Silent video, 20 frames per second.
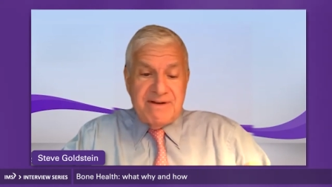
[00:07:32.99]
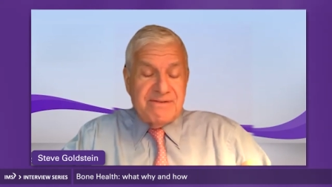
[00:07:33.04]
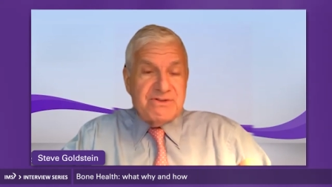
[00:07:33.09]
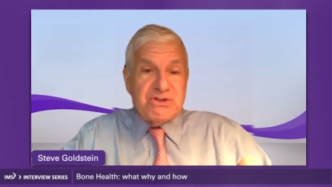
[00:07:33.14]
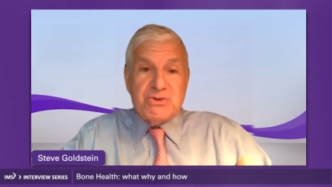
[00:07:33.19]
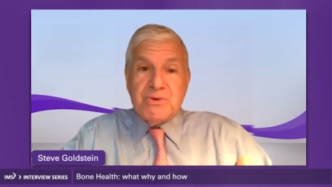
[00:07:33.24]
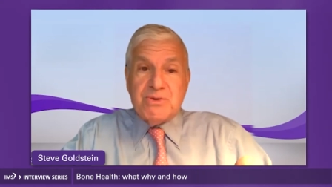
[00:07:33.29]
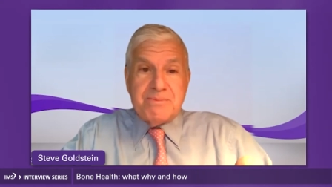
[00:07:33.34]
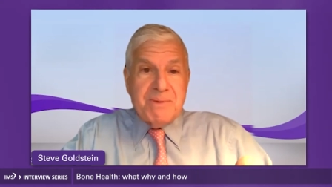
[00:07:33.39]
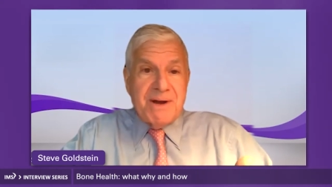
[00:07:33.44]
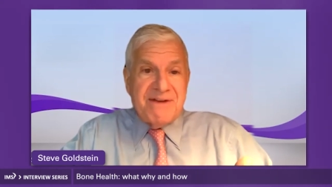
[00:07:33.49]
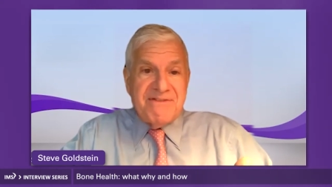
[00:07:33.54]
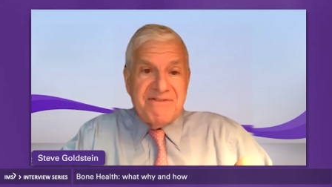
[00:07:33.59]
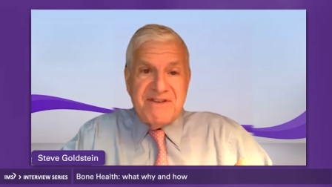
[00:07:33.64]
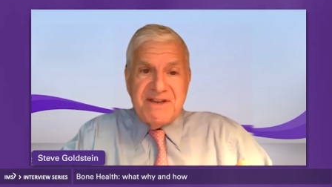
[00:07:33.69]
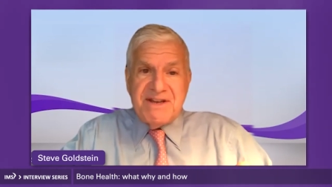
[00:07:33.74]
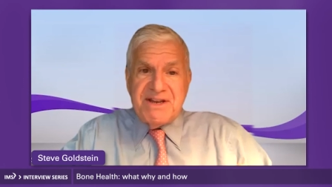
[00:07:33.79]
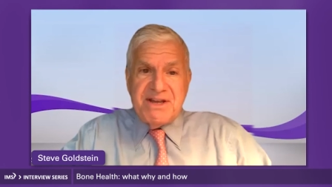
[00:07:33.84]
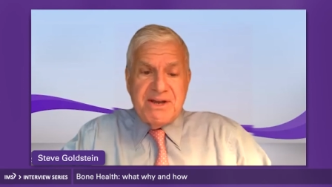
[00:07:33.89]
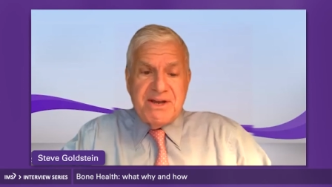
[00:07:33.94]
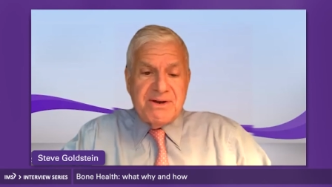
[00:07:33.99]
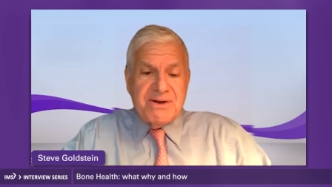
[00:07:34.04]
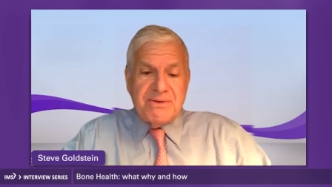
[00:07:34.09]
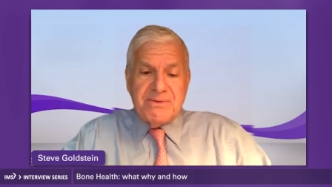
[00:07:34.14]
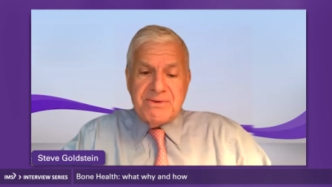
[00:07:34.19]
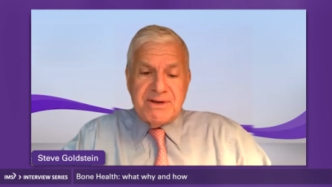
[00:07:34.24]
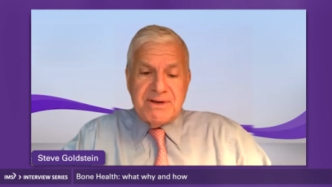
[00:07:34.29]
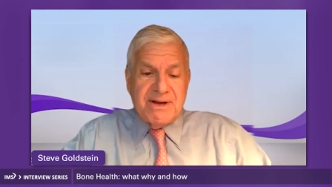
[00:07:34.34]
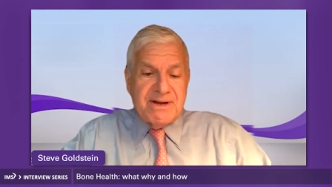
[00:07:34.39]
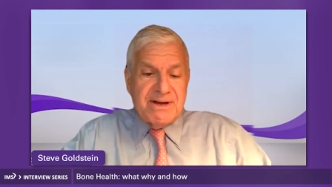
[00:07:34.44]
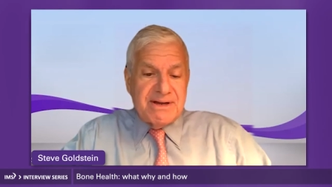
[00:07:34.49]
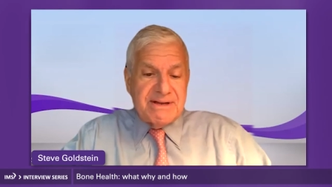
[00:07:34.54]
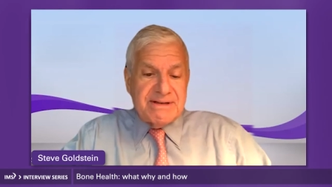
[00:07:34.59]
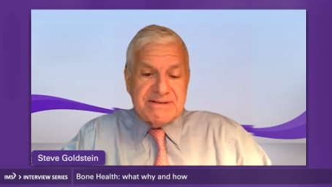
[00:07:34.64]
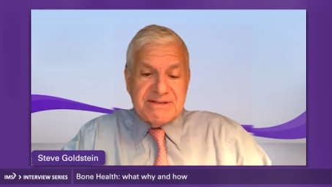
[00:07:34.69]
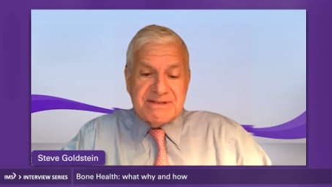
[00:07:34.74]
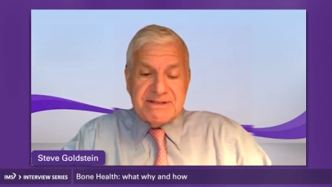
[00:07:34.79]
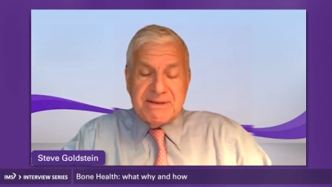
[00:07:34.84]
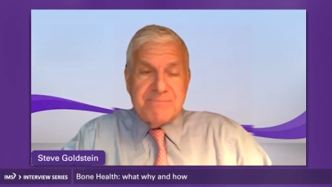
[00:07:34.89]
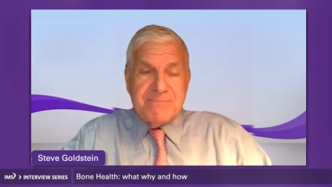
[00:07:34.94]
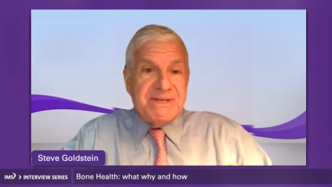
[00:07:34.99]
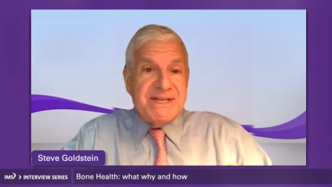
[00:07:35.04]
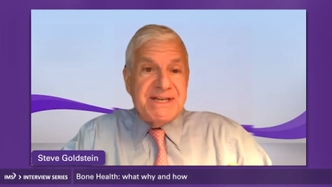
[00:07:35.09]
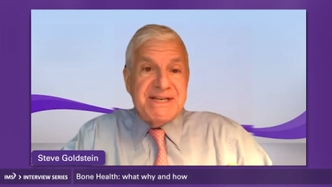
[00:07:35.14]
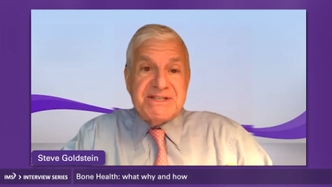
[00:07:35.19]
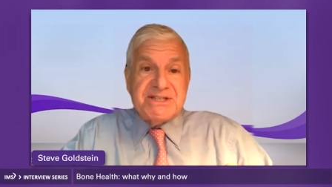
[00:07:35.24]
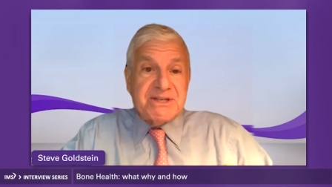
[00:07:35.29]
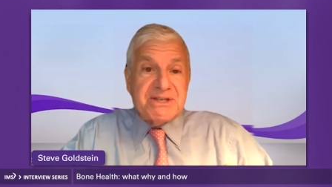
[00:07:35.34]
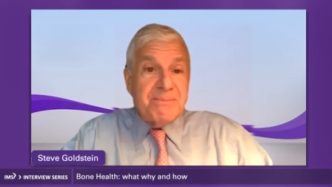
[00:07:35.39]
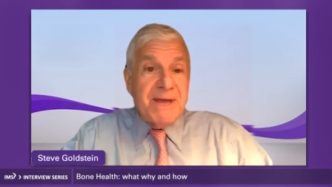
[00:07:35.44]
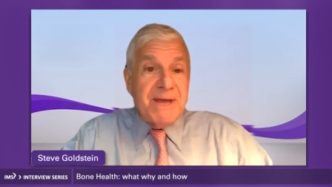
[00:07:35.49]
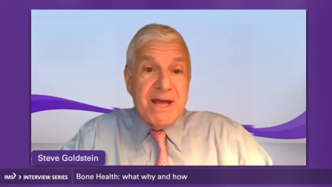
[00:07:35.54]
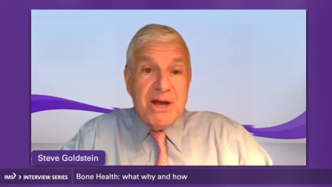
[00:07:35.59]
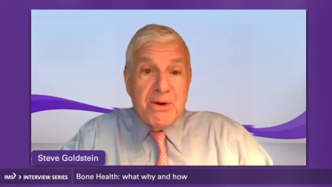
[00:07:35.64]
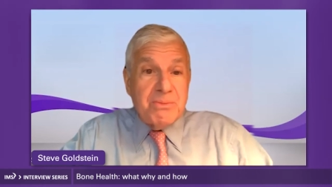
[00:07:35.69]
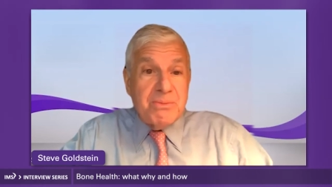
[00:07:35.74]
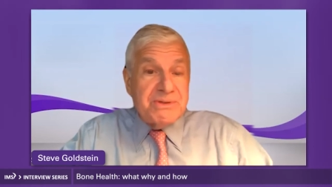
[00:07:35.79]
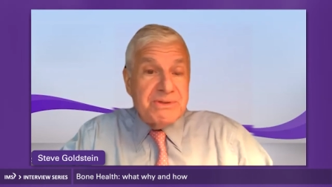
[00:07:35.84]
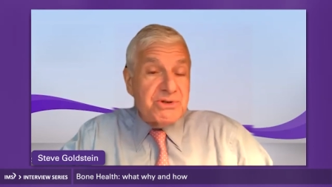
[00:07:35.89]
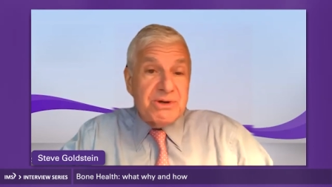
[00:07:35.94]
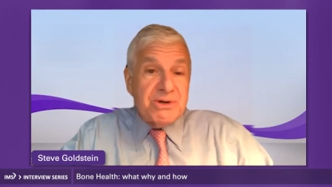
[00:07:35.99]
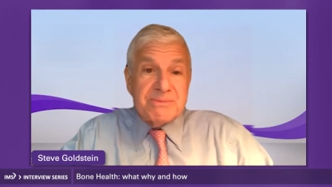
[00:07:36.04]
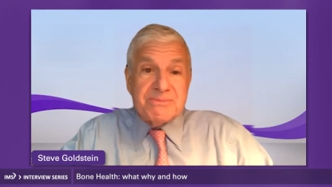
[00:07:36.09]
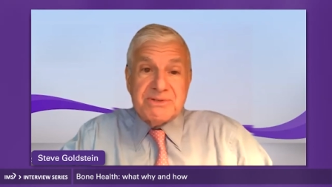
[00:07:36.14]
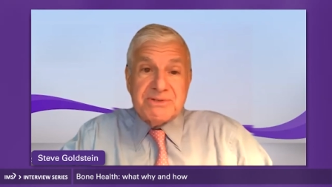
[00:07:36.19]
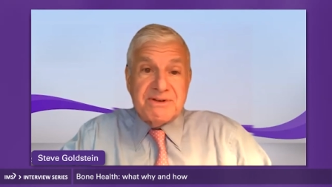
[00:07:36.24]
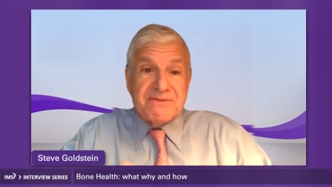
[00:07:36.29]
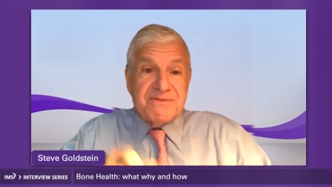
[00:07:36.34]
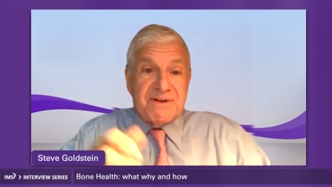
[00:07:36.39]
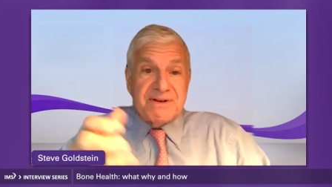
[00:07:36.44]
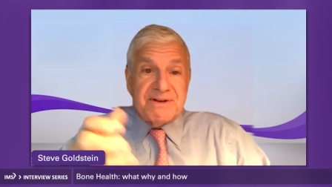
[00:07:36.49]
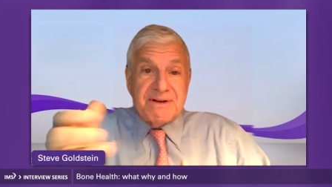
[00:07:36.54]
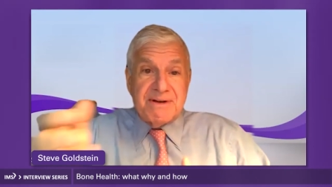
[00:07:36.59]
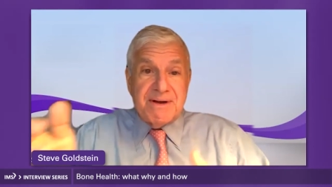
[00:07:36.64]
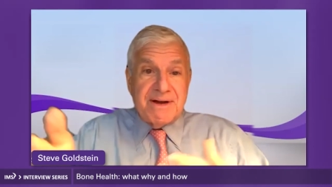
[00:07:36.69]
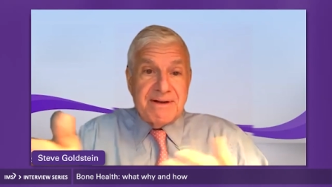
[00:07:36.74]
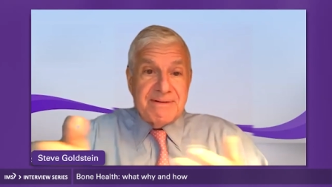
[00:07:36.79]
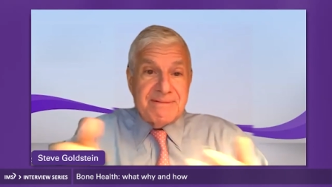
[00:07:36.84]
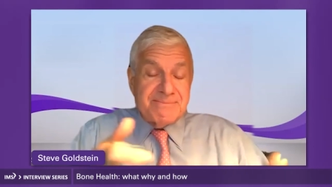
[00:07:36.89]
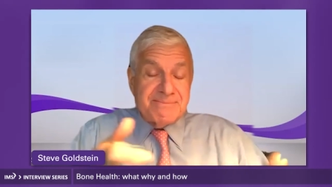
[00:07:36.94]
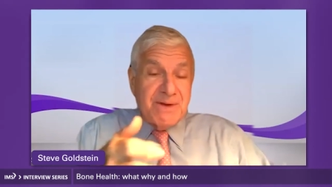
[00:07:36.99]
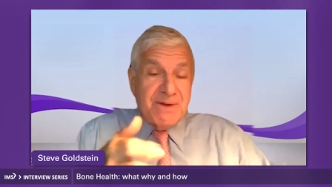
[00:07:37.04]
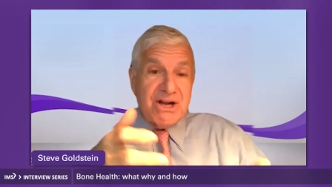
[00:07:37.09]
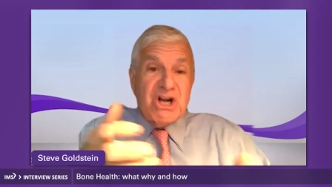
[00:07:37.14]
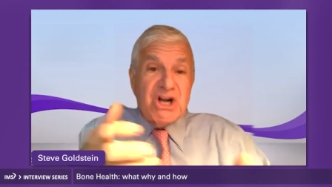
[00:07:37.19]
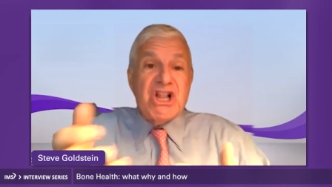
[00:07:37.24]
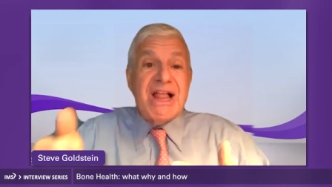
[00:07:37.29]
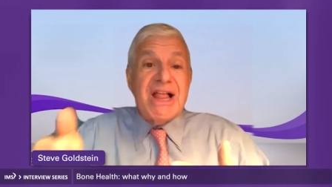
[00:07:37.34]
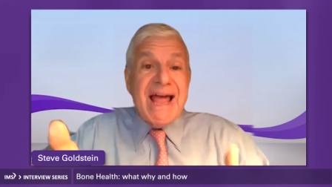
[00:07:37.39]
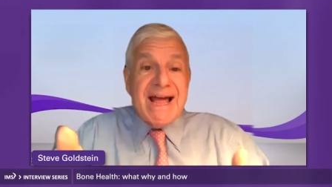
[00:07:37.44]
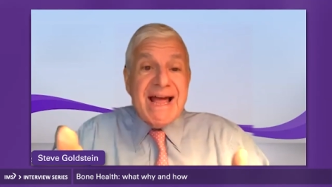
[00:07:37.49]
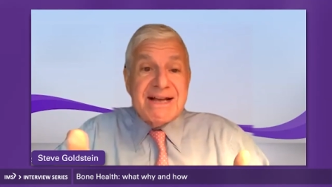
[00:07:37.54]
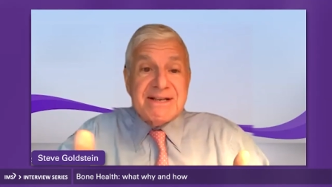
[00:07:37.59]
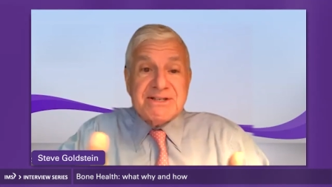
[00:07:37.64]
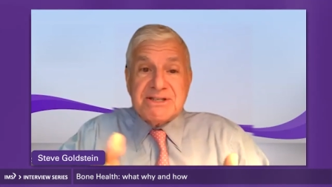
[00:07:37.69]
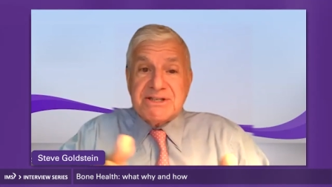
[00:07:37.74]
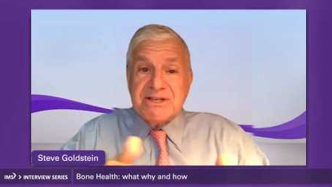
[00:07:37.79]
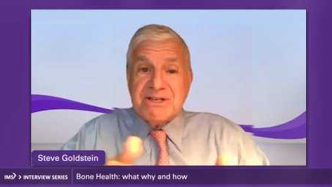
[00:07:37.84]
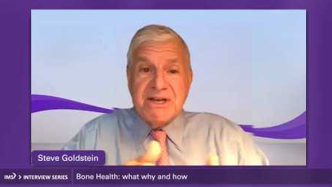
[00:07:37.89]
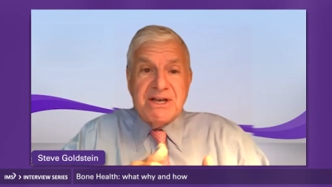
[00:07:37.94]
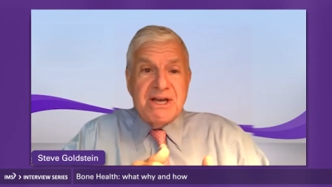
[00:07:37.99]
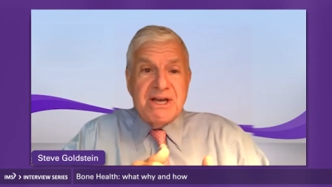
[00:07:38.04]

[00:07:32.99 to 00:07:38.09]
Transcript: do it by video, uh, some need some help in terms of a, a, class,